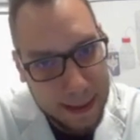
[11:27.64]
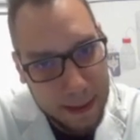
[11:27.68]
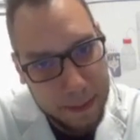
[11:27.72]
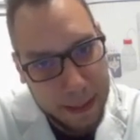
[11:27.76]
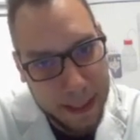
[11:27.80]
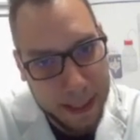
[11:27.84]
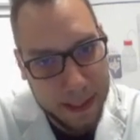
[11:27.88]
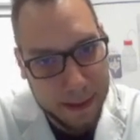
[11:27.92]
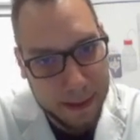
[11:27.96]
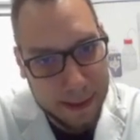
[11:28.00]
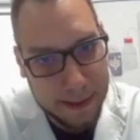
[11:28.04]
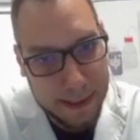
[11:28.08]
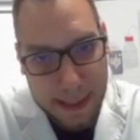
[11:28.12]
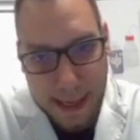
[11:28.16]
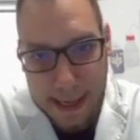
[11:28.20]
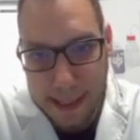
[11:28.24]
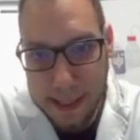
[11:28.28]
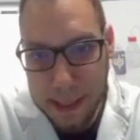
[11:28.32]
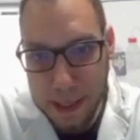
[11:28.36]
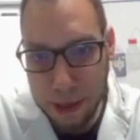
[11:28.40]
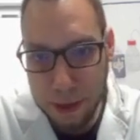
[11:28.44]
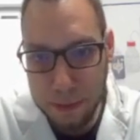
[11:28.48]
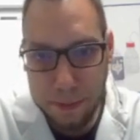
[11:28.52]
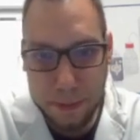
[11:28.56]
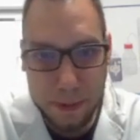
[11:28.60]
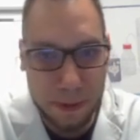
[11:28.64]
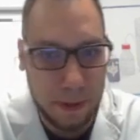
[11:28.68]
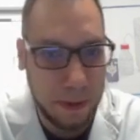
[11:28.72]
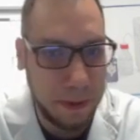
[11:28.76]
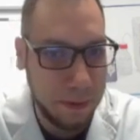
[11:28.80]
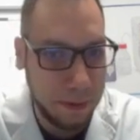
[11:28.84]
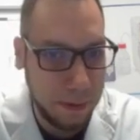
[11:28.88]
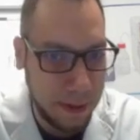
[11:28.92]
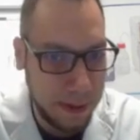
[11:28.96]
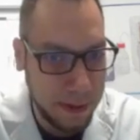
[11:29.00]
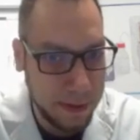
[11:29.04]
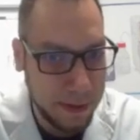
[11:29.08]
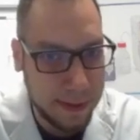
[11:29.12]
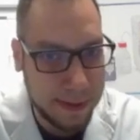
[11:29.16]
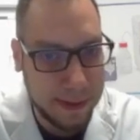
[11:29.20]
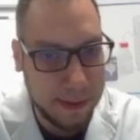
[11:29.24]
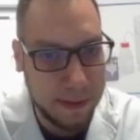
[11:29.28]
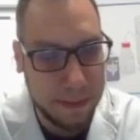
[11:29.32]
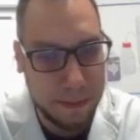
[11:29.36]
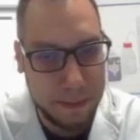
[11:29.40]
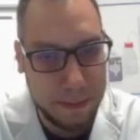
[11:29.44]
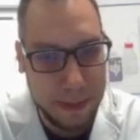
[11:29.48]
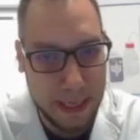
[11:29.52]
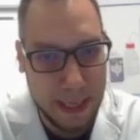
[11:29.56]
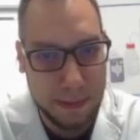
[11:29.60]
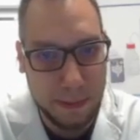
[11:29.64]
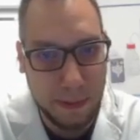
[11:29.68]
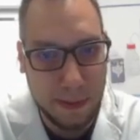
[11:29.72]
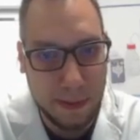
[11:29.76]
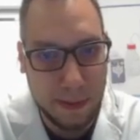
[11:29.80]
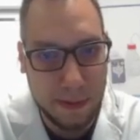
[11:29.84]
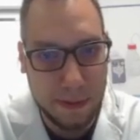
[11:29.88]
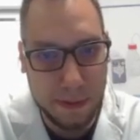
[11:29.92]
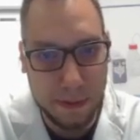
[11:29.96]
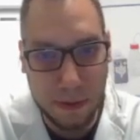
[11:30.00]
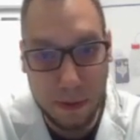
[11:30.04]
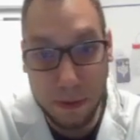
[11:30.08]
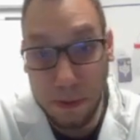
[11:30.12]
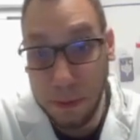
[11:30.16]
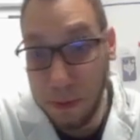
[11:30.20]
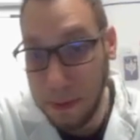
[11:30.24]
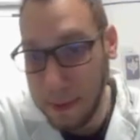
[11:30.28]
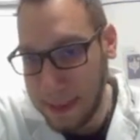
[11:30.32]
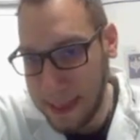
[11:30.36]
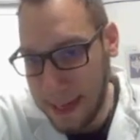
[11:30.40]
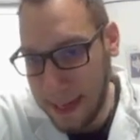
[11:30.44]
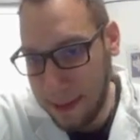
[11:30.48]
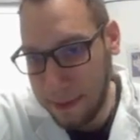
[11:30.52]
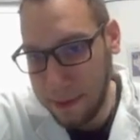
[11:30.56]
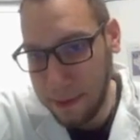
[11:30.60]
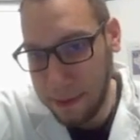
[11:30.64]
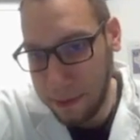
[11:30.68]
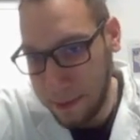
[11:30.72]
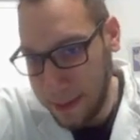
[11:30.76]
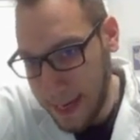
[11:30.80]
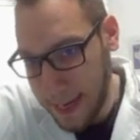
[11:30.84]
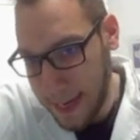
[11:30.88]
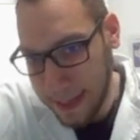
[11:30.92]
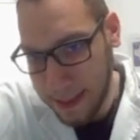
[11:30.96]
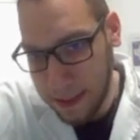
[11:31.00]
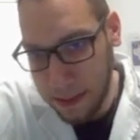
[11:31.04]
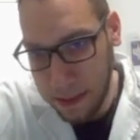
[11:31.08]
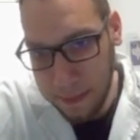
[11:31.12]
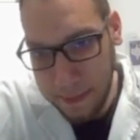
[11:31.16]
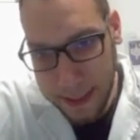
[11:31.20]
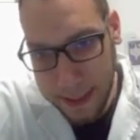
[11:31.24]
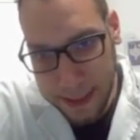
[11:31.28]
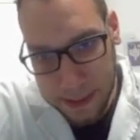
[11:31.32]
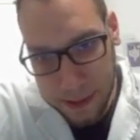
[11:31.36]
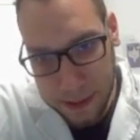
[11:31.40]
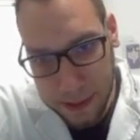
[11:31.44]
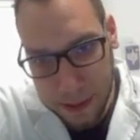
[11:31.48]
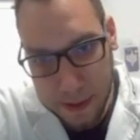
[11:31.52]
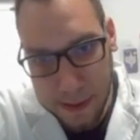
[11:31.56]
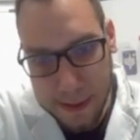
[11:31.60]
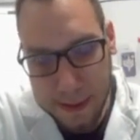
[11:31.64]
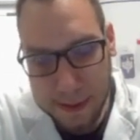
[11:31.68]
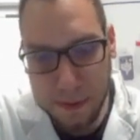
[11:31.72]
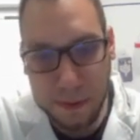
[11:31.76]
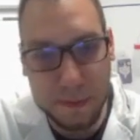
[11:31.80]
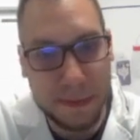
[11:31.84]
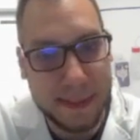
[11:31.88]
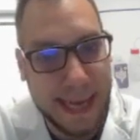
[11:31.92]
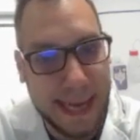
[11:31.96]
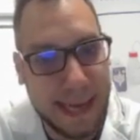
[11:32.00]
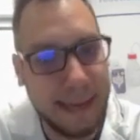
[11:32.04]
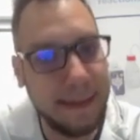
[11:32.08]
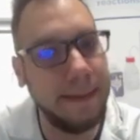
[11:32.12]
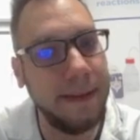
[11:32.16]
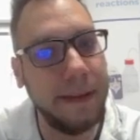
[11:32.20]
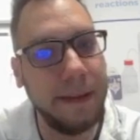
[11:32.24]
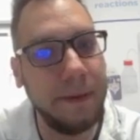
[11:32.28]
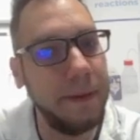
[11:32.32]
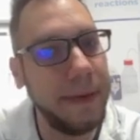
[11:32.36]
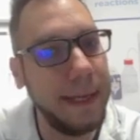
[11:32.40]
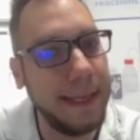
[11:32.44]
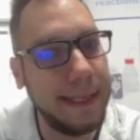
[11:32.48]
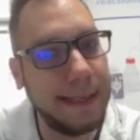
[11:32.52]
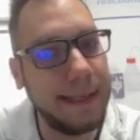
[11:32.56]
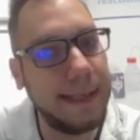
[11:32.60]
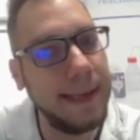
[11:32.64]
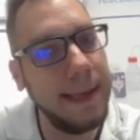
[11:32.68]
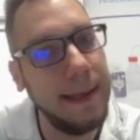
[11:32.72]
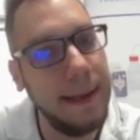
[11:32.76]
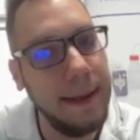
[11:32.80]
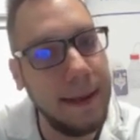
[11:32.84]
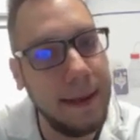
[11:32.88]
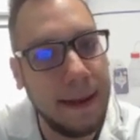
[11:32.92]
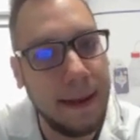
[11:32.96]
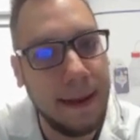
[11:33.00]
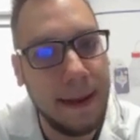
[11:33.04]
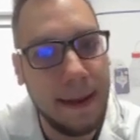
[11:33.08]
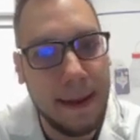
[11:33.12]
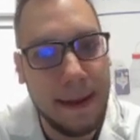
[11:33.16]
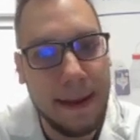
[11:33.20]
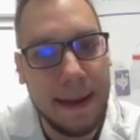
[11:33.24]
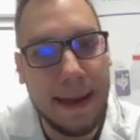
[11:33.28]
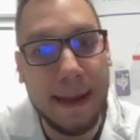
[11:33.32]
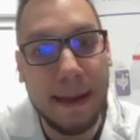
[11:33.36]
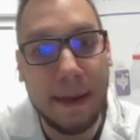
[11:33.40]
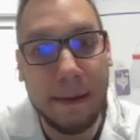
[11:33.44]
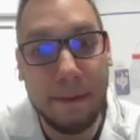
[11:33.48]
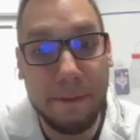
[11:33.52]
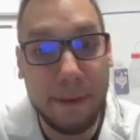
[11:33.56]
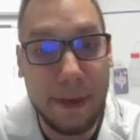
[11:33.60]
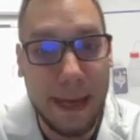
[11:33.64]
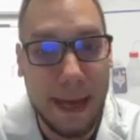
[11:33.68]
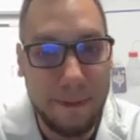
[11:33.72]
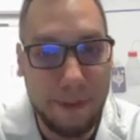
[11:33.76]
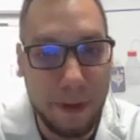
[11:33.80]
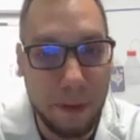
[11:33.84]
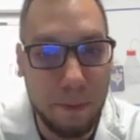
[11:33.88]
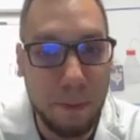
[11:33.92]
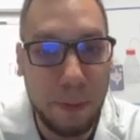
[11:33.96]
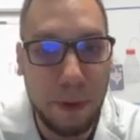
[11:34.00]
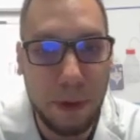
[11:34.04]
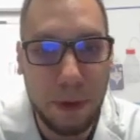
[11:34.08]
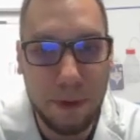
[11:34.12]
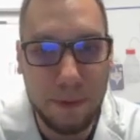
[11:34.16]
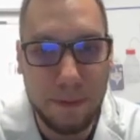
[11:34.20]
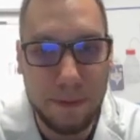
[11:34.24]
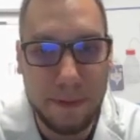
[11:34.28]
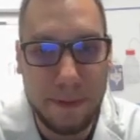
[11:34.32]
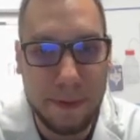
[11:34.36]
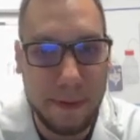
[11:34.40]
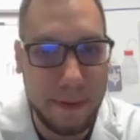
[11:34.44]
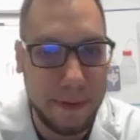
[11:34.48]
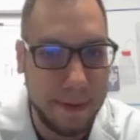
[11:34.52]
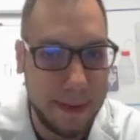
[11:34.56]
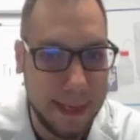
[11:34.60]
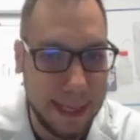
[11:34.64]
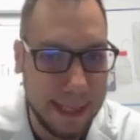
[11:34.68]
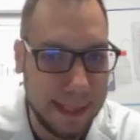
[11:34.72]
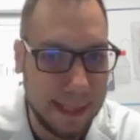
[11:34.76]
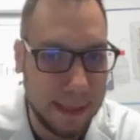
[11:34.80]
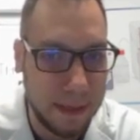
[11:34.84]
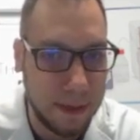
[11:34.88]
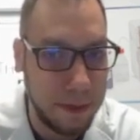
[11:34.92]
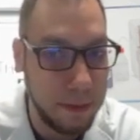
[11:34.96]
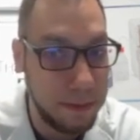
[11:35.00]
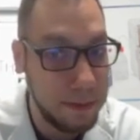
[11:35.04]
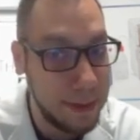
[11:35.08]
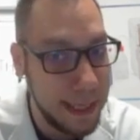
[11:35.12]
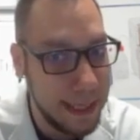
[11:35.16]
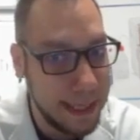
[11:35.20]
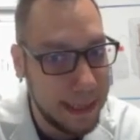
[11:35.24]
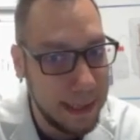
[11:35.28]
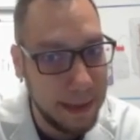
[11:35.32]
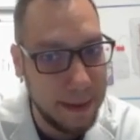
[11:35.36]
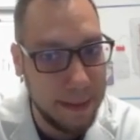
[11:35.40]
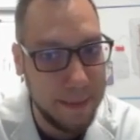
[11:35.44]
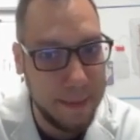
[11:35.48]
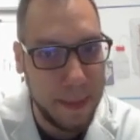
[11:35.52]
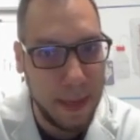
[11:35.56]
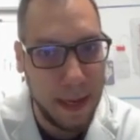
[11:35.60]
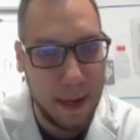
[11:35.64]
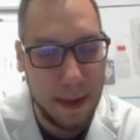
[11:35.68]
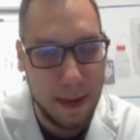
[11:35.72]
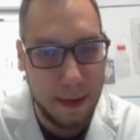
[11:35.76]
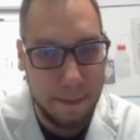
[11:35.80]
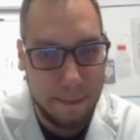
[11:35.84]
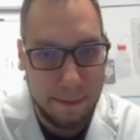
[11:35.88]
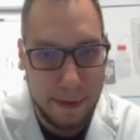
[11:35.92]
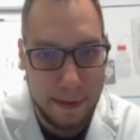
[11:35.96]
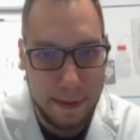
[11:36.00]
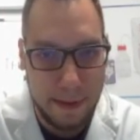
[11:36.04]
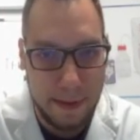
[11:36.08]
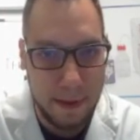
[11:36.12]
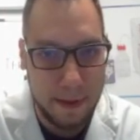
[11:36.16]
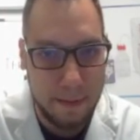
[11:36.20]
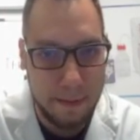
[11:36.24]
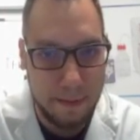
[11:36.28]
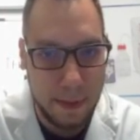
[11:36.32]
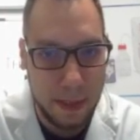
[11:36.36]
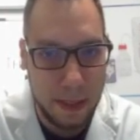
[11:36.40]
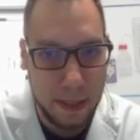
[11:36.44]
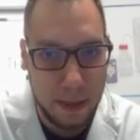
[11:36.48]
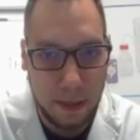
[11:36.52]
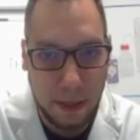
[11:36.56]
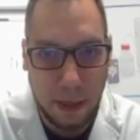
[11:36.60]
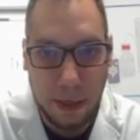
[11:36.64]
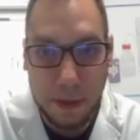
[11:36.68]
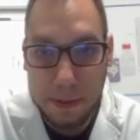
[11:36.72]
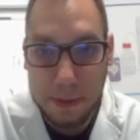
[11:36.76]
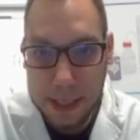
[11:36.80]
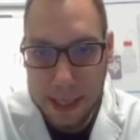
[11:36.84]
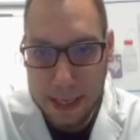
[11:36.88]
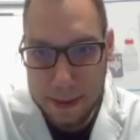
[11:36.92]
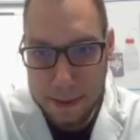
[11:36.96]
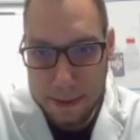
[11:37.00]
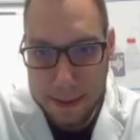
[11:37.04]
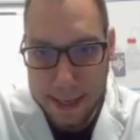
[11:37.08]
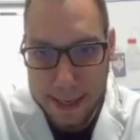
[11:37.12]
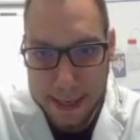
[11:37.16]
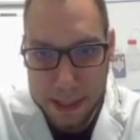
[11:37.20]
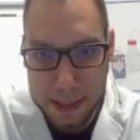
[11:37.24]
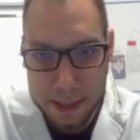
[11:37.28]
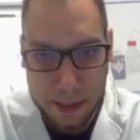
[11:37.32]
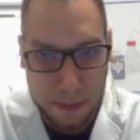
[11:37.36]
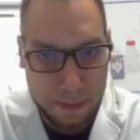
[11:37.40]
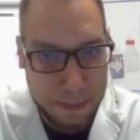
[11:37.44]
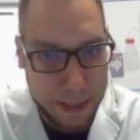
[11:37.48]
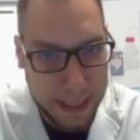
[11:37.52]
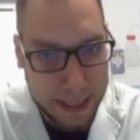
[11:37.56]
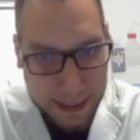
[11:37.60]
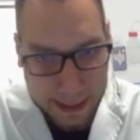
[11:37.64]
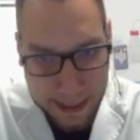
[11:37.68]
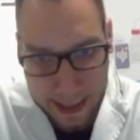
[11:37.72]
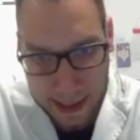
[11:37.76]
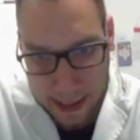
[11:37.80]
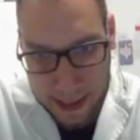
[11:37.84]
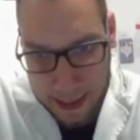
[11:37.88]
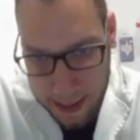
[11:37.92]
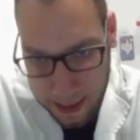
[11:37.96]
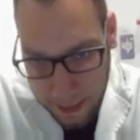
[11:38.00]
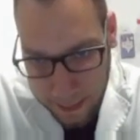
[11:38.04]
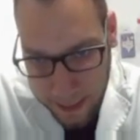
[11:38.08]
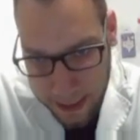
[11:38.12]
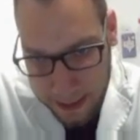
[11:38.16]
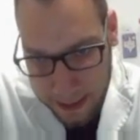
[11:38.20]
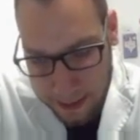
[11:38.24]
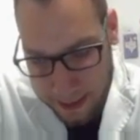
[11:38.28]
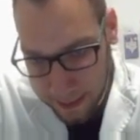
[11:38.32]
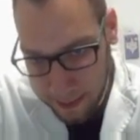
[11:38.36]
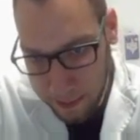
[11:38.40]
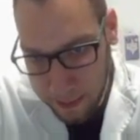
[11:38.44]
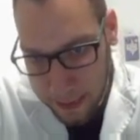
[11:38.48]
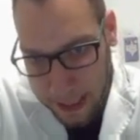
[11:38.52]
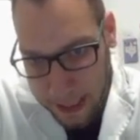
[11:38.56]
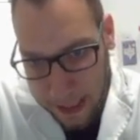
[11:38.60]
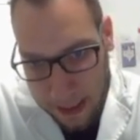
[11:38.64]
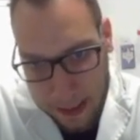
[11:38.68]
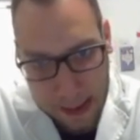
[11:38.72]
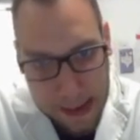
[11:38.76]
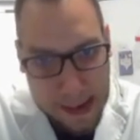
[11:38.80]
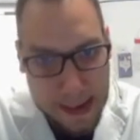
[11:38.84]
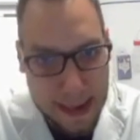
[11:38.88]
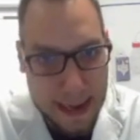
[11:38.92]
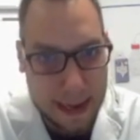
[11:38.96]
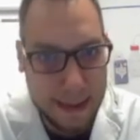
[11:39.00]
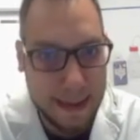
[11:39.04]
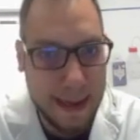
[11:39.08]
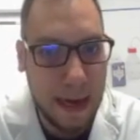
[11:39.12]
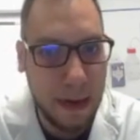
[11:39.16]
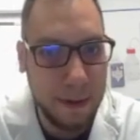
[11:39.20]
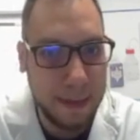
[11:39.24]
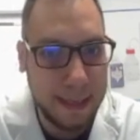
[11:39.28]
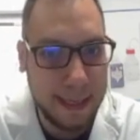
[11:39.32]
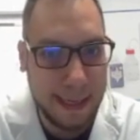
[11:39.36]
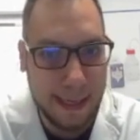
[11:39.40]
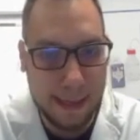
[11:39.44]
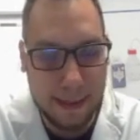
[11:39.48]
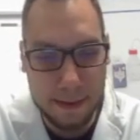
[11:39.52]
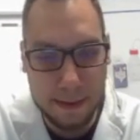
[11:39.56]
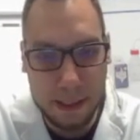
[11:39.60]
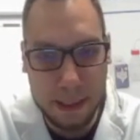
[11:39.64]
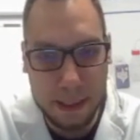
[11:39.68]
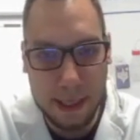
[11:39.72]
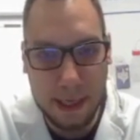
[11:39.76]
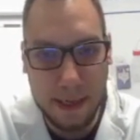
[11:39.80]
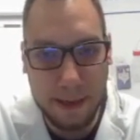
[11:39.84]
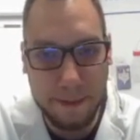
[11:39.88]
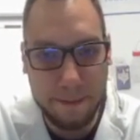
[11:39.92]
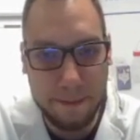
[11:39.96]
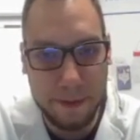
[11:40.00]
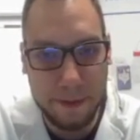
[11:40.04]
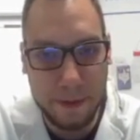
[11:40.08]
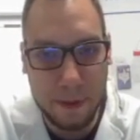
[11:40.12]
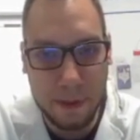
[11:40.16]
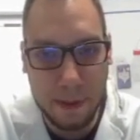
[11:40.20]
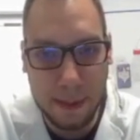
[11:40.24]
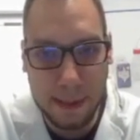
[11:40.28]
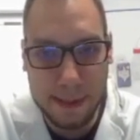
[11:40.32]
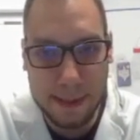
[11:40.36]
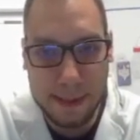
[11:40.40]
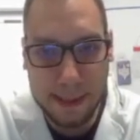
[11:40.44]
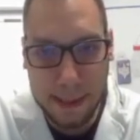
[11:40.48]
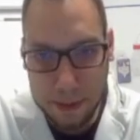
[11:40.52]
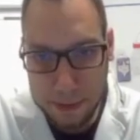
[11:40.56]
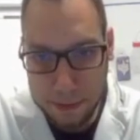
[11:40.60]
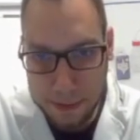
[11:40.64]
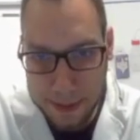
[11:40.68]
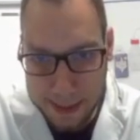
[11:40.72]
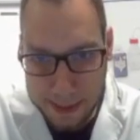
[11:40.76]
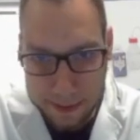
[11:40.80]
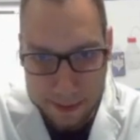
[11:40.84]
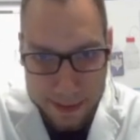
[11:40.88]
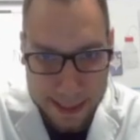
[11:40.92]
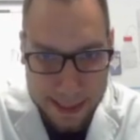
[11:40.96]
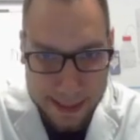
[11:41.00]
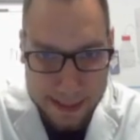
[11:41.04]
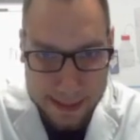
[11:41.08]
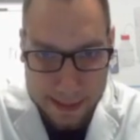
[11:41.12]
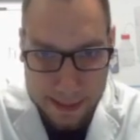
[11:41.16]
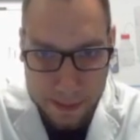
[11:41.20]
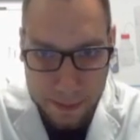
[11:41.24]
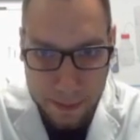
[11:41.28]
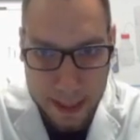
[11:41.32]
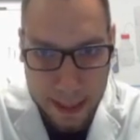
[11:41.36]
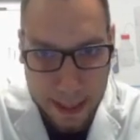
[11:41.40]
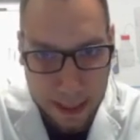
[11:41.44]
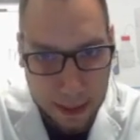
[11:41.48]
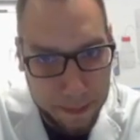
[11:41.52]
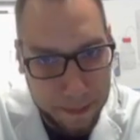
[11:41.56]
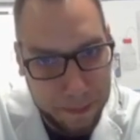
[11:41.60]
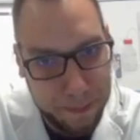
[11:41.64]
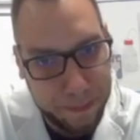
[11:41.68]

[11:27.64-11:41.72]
because the H-Cube Pro used to be able to cool down the reaction mixtures to 10 degrees C. And we have improved this cooling with a new generation Peltier element as well. And now it can achieve 0 degrees as well.